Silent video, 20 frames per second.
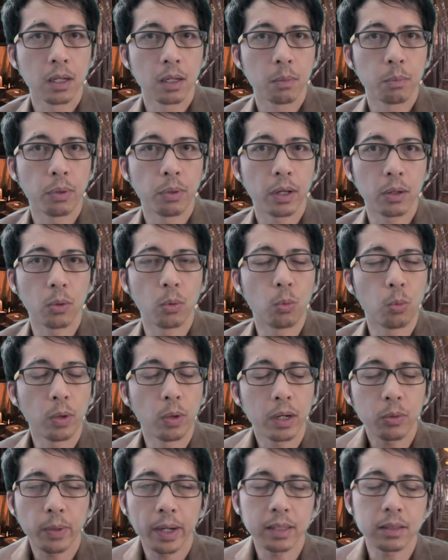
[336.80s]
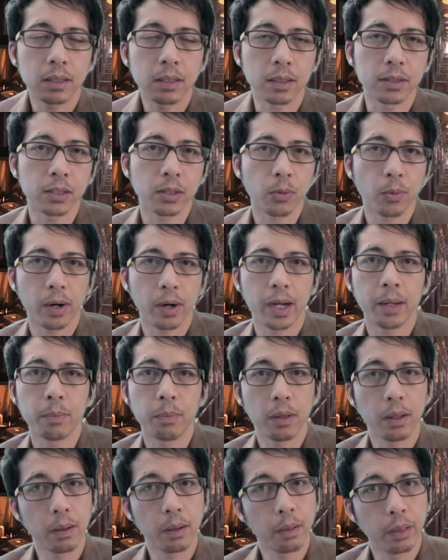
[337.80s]
but one way to
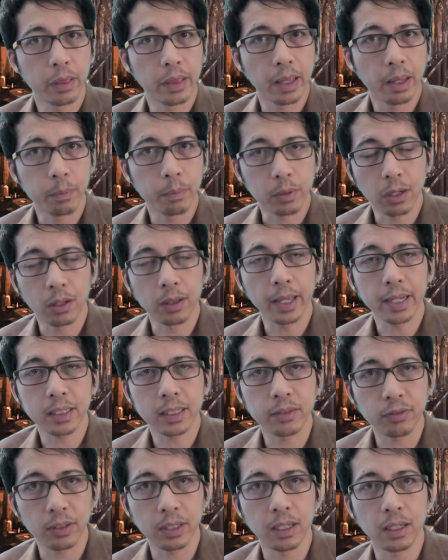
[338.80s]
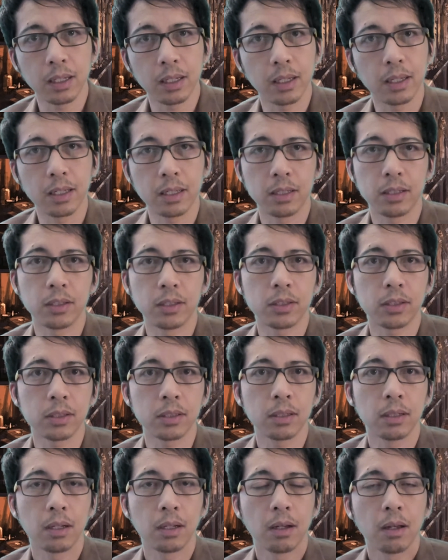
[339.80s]
describe them collectively
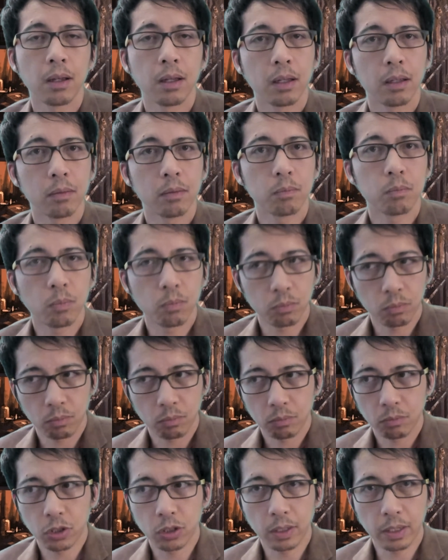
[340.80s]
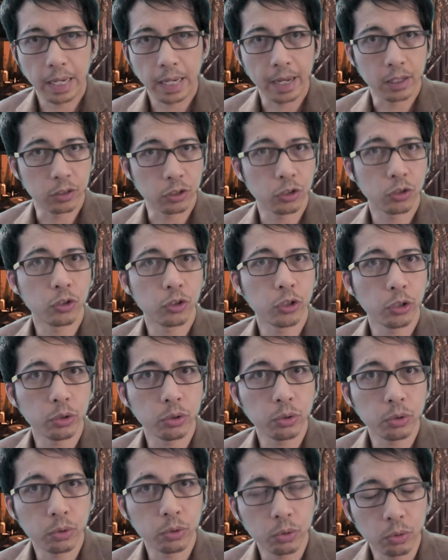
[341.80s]
is as
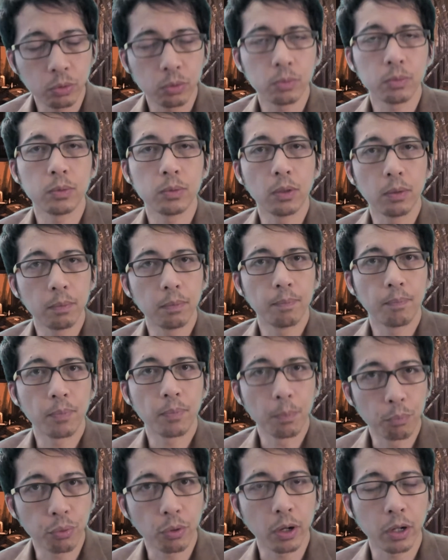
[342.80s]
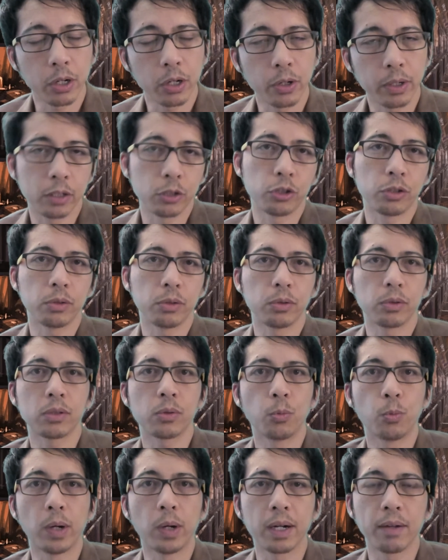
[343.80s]
two broader issues.
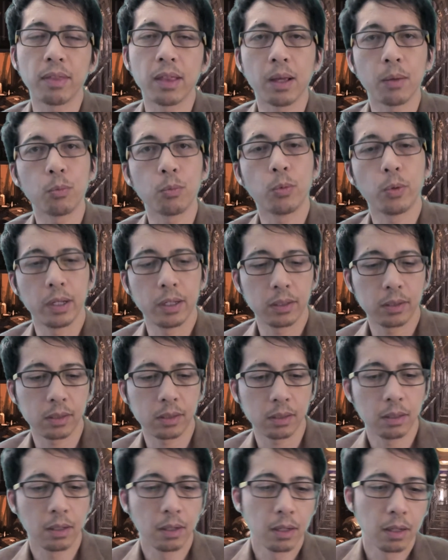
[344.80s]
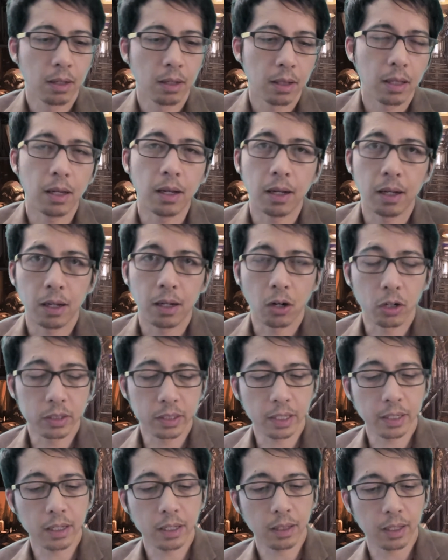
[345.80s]
One of them was
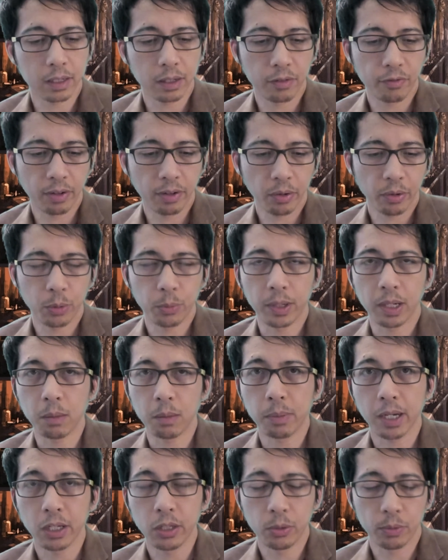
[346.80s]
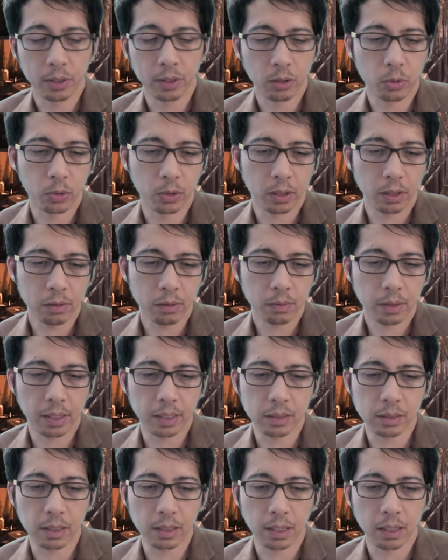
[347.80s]
articulated very well by Unicore. They
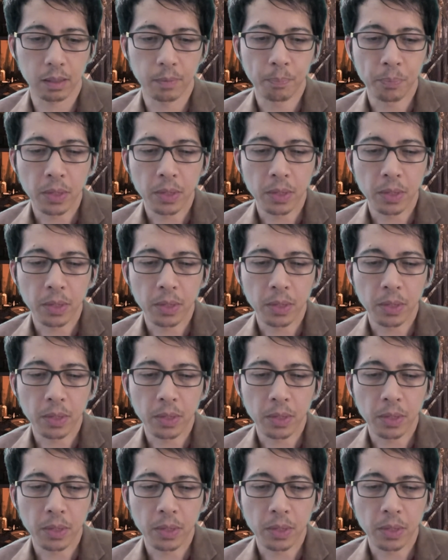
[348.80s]
said,